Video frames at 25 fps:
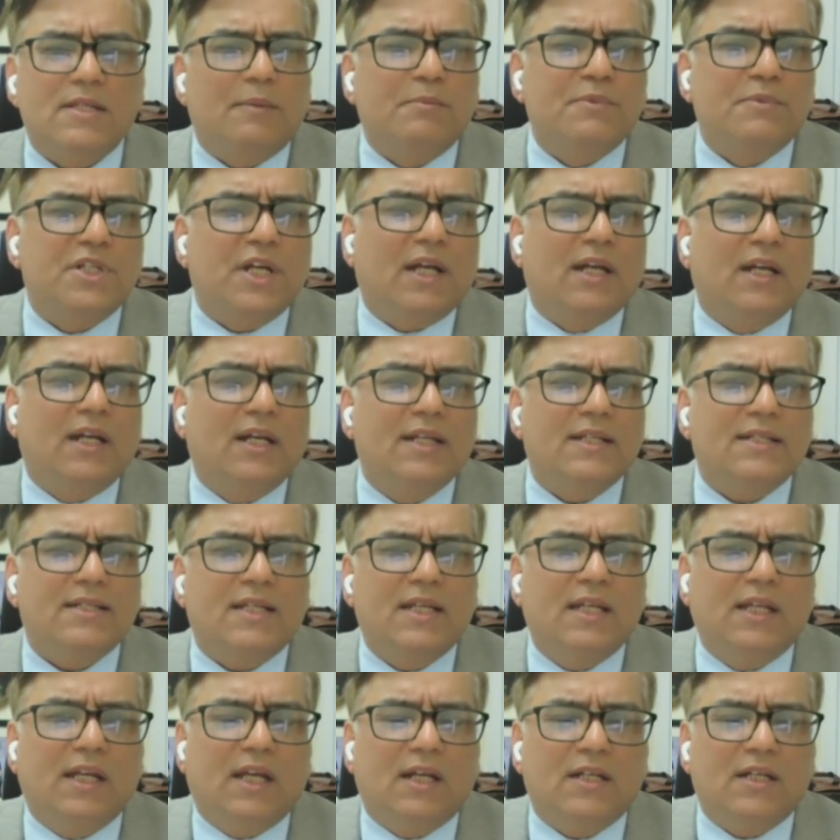some journalists,
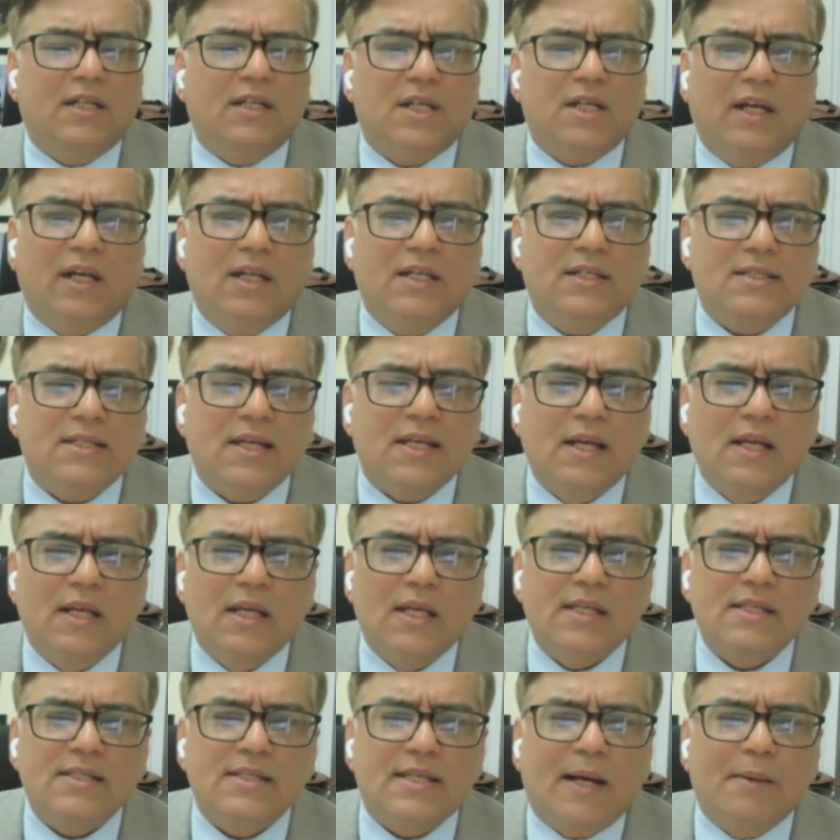senior journalists,
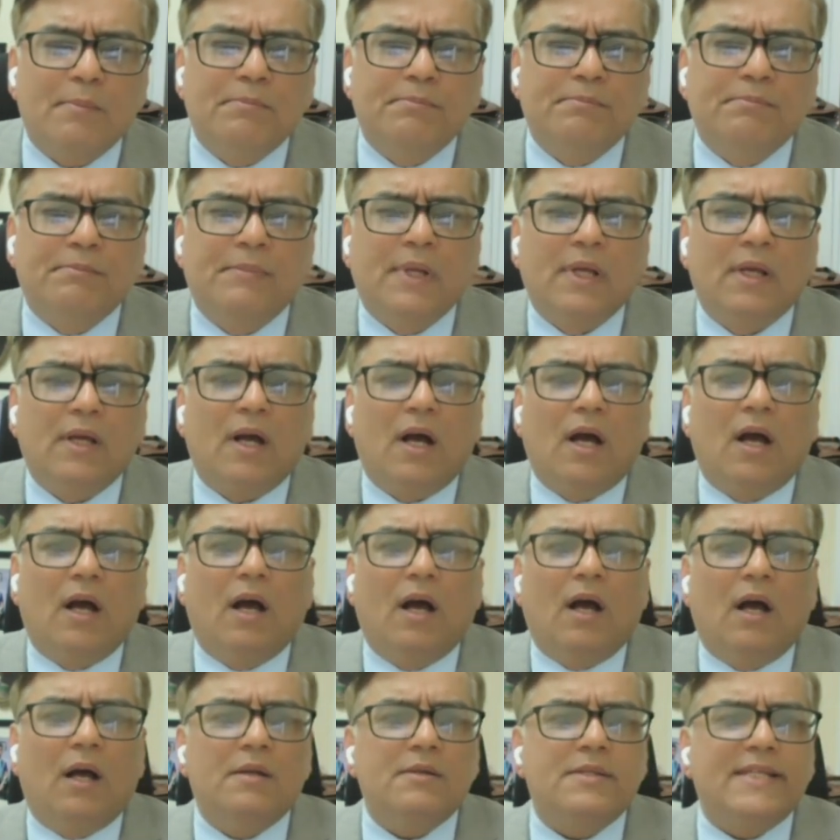some
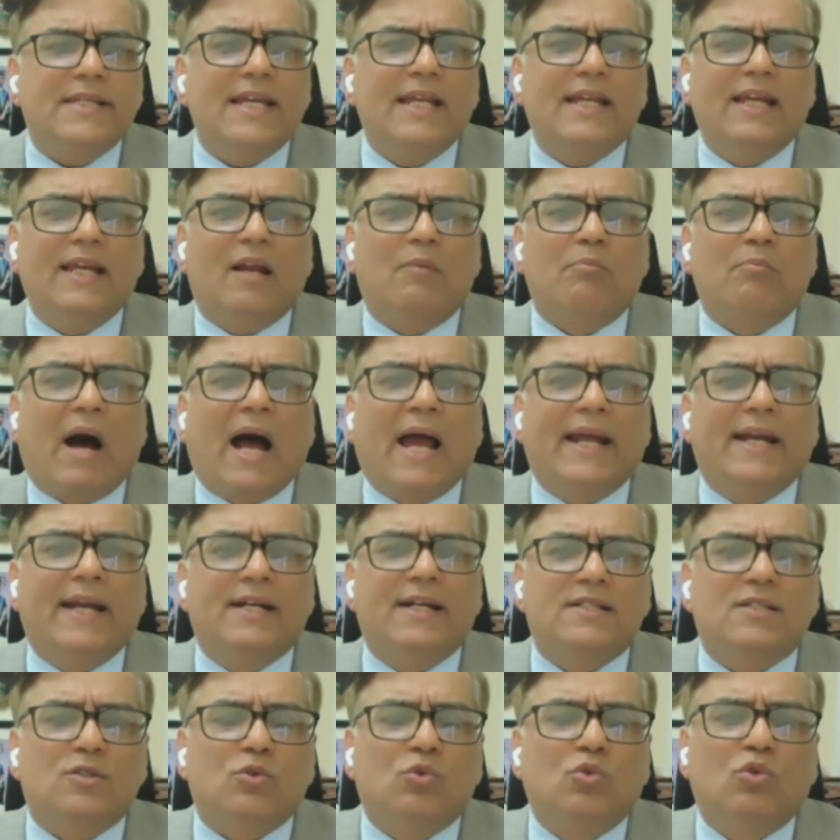uh, senior
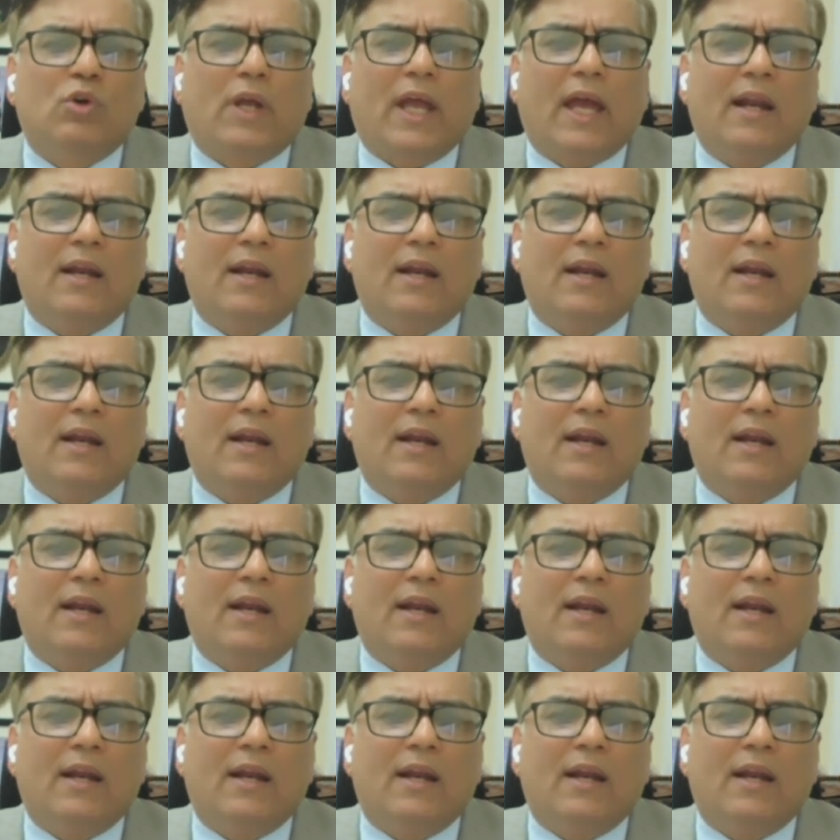minds who